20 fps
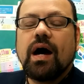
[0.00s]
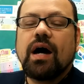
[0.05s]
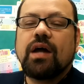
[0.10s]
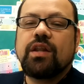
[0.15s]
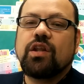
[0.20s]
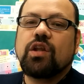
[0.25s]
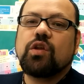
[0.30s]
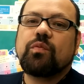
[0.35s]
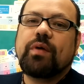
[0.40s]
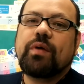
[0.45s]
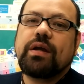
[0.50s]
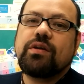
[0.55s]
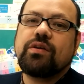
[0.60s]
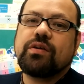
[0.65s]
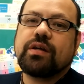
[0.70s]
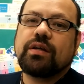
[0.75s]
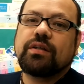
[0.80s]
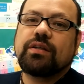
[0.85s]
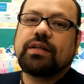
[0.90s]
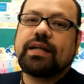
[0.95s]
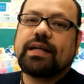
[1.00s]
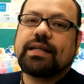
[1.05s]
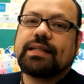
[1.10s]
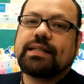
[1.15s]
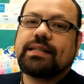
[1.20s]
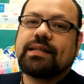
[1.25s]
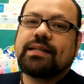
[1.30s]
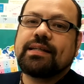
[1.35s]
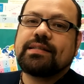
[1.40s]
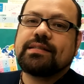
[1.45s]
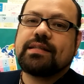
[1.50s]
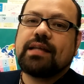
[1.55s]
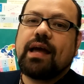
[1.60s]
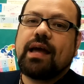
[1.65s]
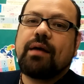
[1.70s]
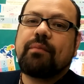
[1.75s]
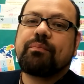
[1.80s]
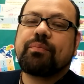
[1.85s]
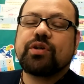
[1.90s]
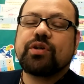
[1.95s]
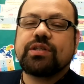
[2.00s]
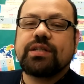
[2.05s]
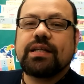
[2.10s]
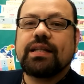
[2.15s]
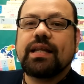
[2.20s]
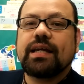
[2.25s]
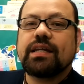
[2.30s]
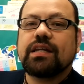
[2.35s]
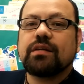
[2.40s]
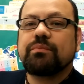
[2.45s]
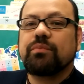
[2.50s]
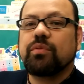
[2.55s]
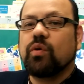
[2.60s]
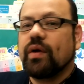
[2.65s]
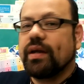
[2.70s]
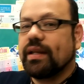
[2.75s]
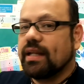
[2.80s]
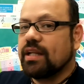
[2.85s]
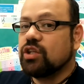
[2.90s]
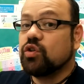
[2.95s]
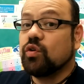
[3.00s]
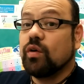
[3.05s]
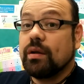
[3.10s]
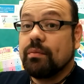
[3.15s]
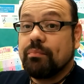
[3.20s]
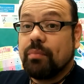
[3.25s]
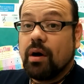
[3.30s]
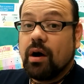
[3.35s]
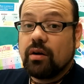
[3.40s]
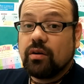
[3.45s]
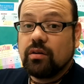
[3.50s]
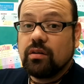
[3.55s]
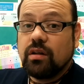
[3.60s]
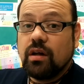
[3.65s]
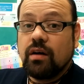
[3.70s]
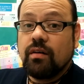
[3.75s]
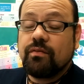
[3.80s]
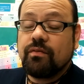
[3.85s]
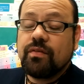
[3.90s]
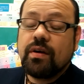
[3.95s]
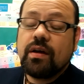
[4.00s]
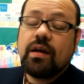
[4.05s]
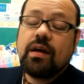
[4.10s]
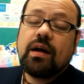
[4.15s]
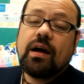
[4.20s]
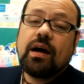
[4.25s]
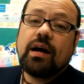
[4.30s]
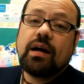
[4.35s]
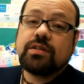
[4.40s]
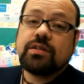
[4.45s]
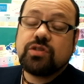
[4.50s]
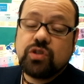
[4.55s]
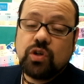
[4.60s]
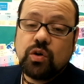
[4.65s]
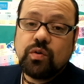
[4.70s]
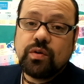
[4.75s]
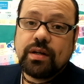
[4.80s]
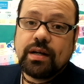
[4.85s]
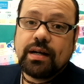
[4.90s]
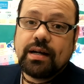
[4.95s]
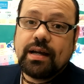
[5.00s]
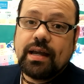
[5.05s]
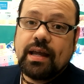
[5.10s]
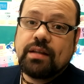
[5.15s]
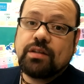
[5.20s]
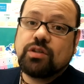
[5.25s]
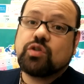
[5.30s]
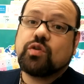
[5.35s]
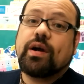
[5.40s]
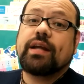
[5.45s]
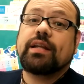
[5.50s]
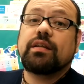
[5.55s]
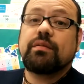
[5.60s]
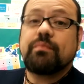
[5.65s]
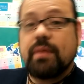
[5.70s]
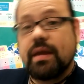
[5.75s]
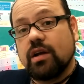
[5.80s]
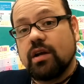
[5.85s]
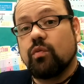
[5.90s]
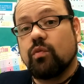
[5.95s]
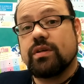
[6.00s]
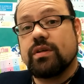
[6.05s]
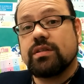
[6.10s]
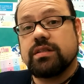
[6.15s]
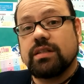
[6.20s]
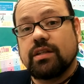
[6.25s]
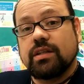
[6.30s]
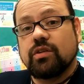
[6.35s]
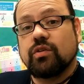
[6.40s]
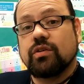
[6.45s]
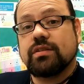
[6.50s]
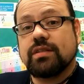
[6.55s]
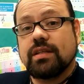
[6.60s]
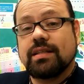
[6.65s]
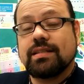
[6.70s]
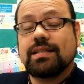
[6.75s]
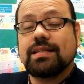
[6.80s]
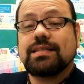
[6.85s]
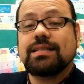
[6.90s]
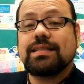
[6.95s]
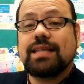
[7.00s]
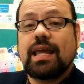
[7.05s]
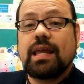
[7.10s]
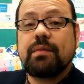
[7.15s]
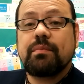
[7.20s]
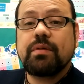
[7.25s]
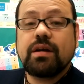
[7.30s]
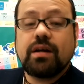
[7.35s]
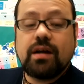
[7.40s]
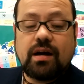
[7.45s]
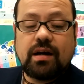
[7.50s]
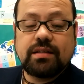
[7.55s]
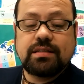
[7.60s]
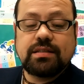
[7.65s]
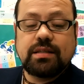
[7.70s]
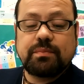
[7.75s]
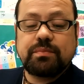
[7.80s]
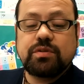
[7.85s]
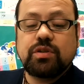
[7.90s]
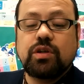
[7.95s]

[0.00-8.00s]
Another way you can look at it is pretend like you're blowing into a bottle of a soda and trying to make a whistling noise. It's the same concept.